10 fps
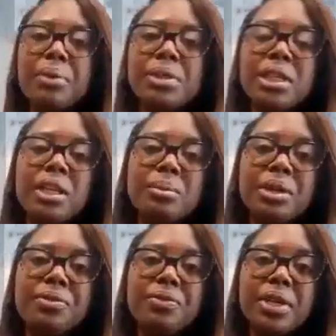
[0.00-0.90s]
I would tell them
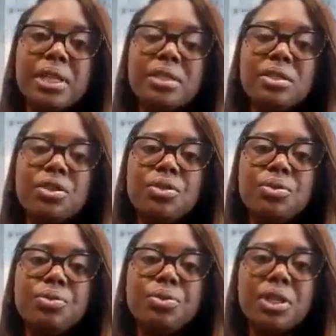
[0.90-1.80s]
if it's
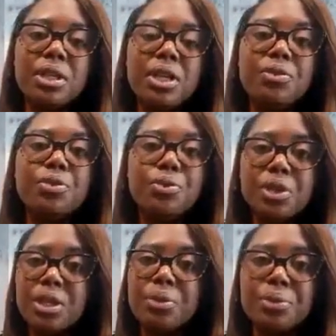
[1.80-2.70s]
you really, if you
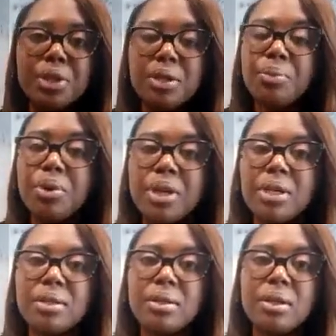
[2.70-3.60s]
really really want
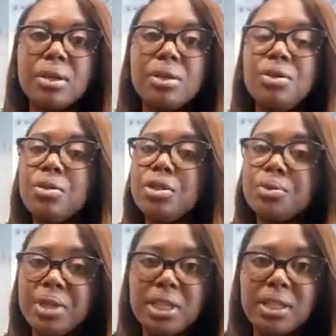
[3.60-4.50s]
it, you can
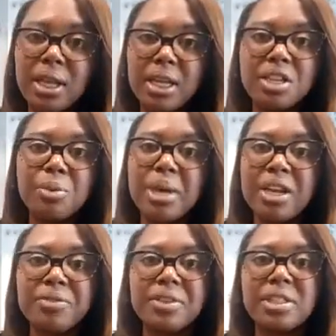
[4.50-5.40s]
do anything. It don't
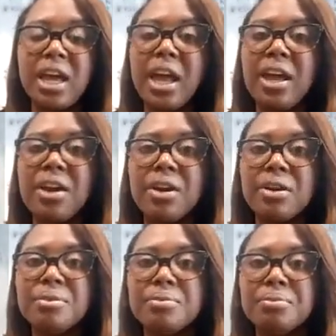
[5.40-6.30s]
matter if it's
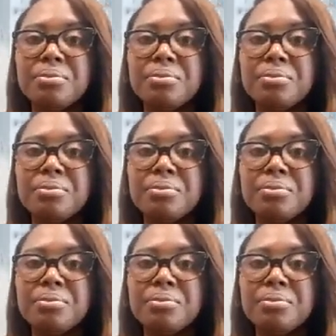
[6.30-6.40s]
hair.